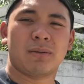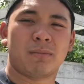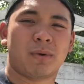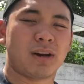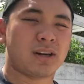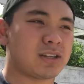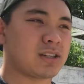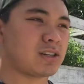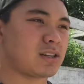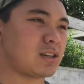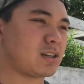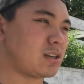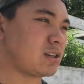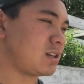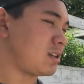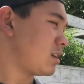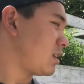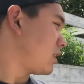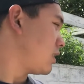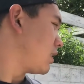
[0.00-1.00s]
much,
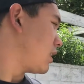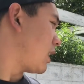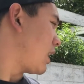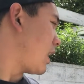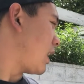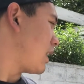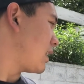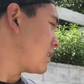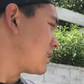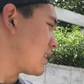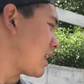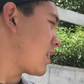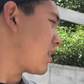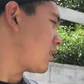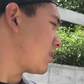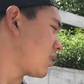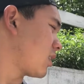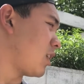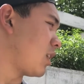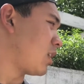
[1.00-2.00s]
I decided
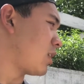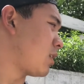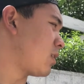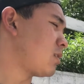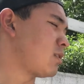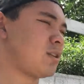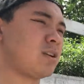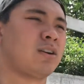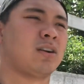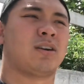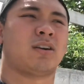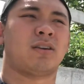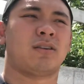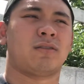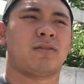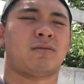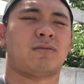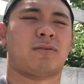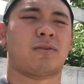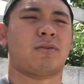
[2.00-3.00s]
on the color
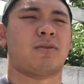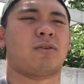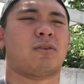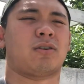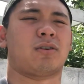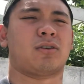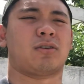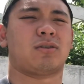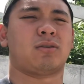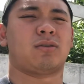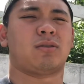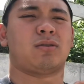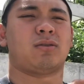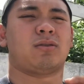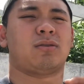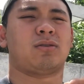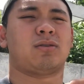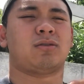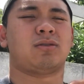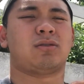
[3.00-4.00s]
for
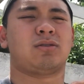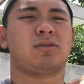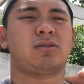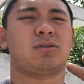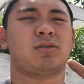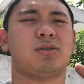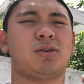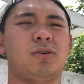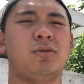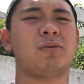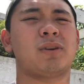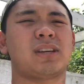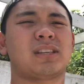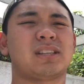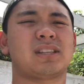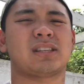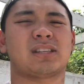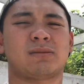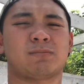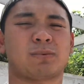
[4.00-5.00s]
two
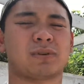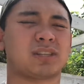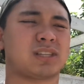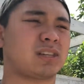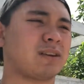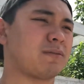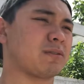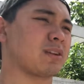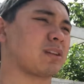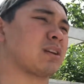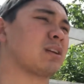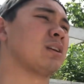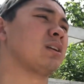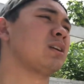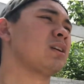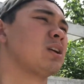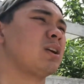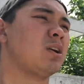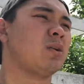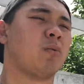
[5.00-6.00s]
reasons specifically.
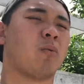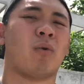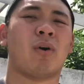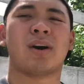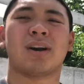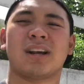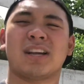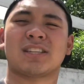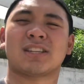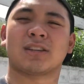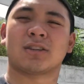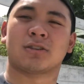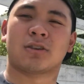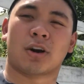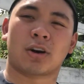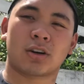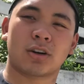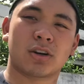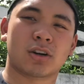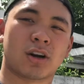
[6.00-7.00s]
One, it's a
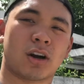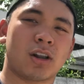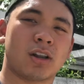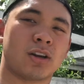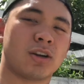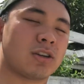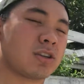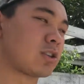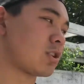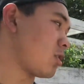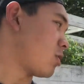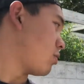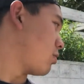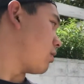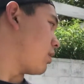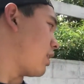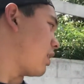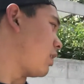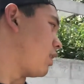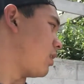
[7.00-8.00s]
darker color, so
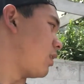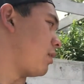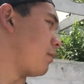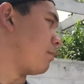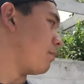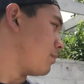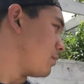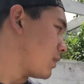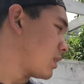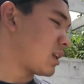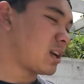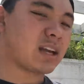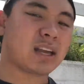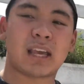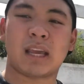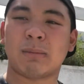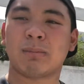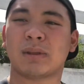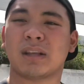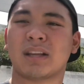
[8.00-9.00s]
it'll
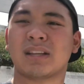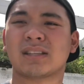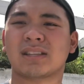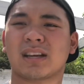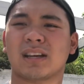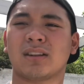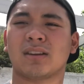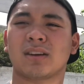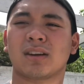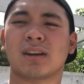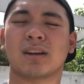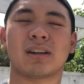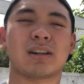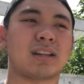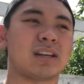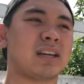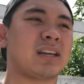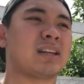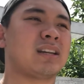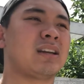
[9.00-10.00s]
keep the inside looking
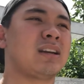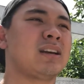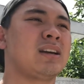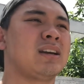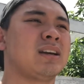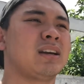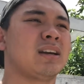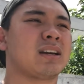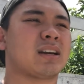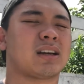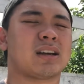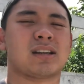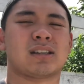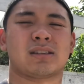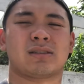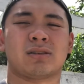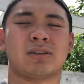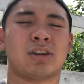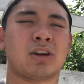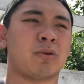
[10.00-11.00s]
clean. Because,
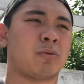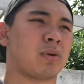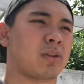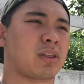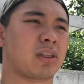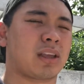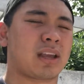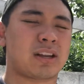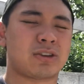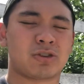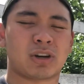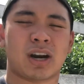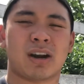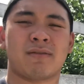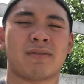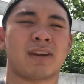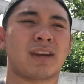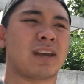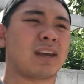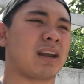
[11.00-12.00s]
you know, with
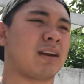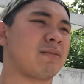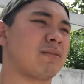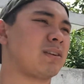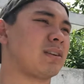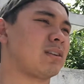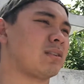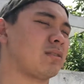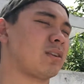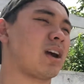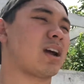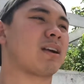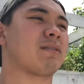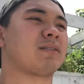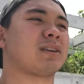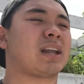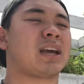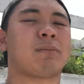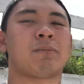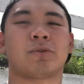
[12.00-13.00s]
driving it not every
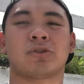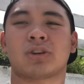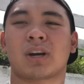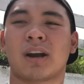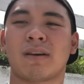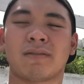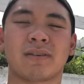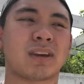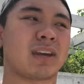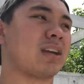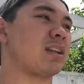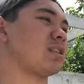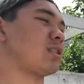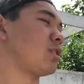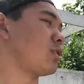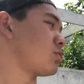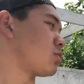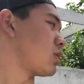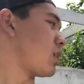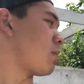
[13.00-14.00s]
day, but driving it,
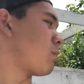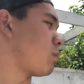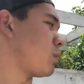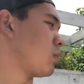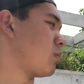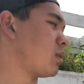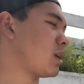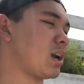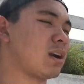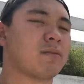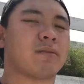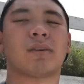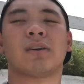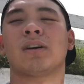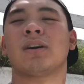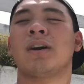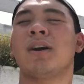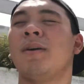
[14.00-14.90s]
dirt dropping, whatever,